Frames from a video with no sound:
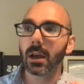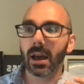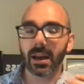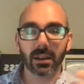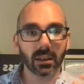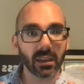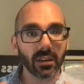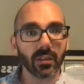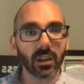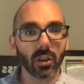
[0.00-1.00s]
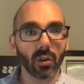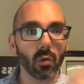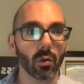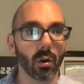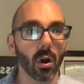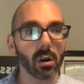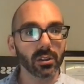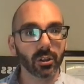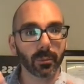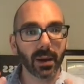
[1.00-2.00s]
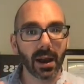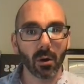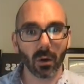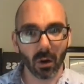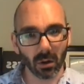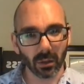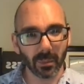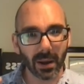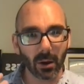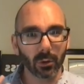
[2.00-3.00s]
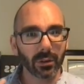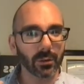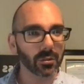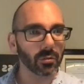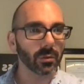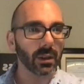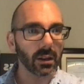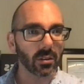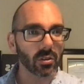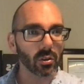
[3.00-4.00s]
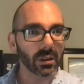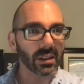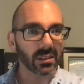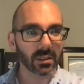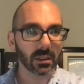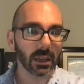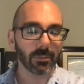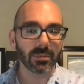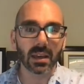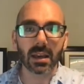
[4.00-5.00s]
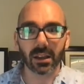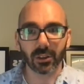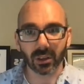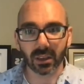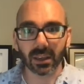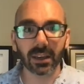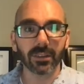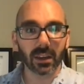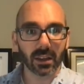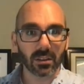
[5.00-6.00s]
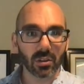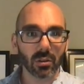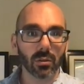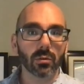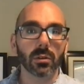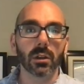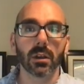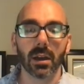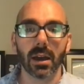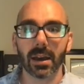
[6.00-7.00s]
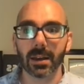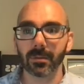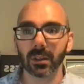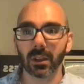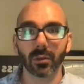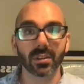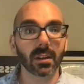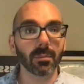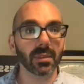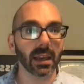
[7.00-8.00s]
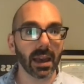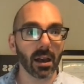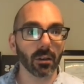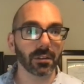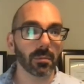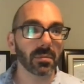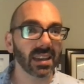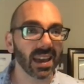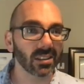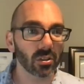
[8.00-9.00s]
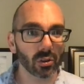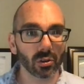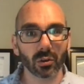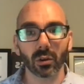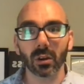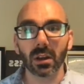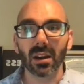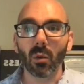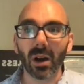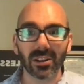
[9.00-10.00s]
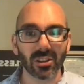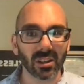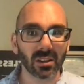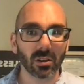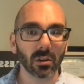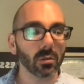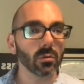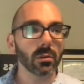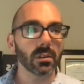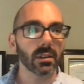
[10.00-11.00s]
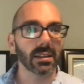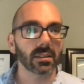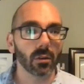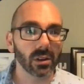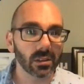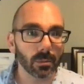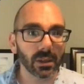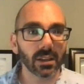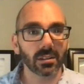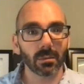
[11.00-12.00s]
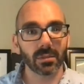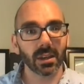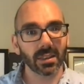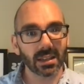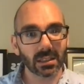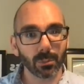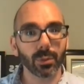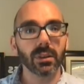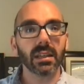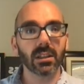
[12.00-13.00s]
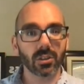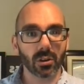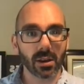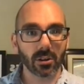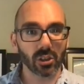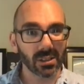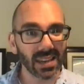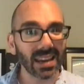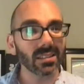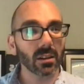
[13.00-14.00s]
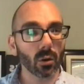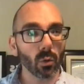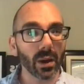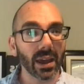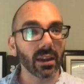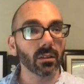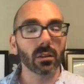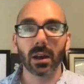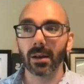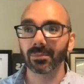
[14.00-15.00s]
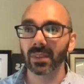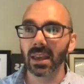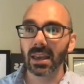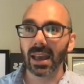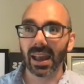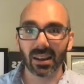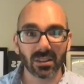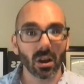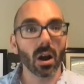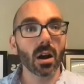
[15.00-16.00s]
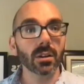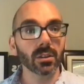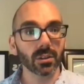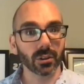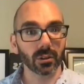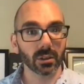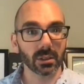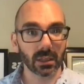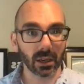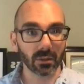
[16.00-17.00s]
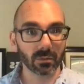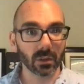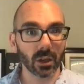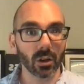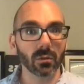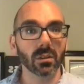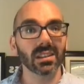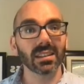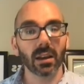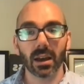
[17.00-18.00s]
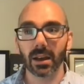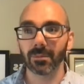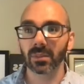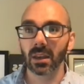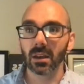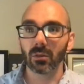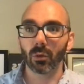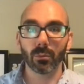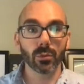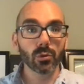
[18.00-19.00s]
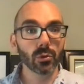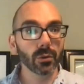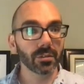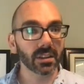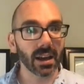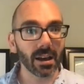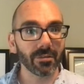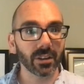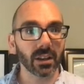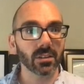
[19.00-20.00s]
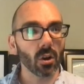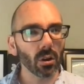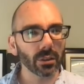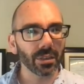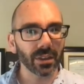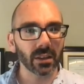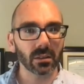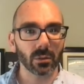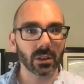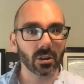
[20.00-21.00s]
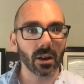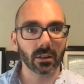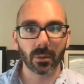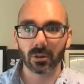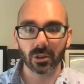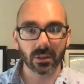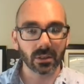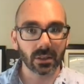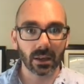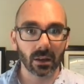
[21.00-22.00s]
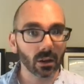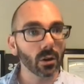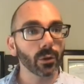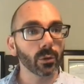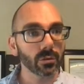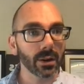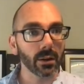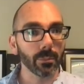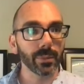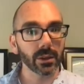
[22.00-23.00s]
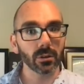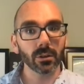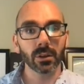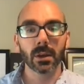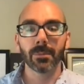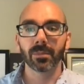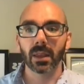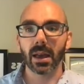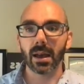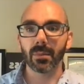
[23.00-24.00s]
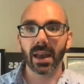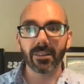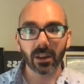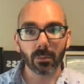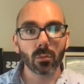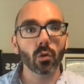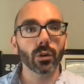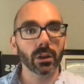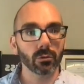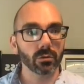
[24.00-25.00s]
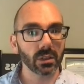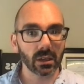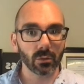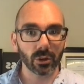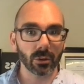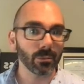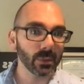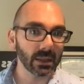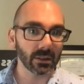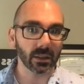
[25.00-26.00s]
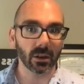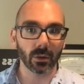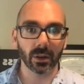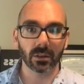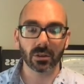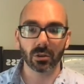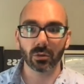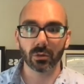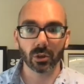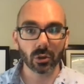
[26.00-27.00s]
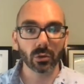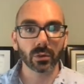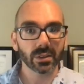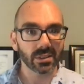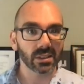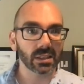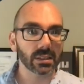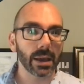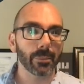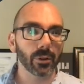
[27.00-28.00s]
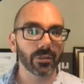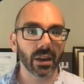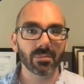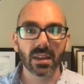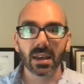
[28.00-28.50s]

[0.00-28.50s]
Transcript: uh, giving your all your power, all the power that was created during sleep, and you're giving it to um, you know, something else, something external. Watching the news is going to be something that depletes your energy, takes it away, um, adds uncertainty, you know, um, removes confidence. All the things that we talked about just a second ago that we're trying to build um, having a morning routine where you immediately go into news is an example of that.